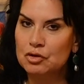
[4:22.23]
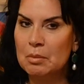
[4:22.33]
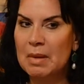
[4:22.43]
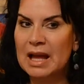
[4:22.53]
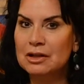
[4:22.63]
to
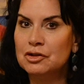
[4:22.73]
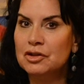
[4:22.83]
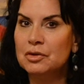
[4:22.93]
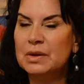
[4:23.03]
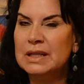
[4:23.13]
match
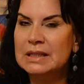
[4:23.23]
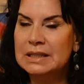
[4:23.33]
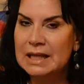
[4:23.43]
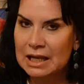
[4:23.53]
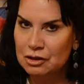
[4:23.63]
their
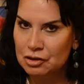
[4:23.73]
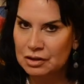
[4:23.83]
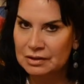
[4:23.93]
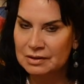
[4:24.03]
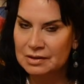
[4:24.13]

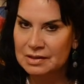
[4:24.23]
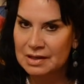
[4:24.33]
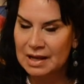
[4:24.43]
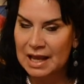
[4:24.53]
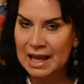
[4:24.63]
intentions,
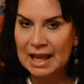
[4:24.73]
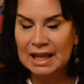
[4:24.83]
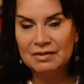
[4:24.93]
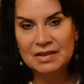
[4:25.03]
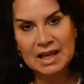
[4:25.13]

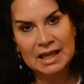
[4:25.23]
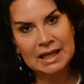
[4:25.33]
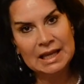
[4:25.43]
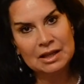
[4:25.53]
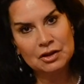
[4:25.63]
if they
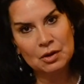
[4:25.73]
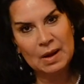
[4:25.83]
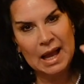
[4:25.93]
can get their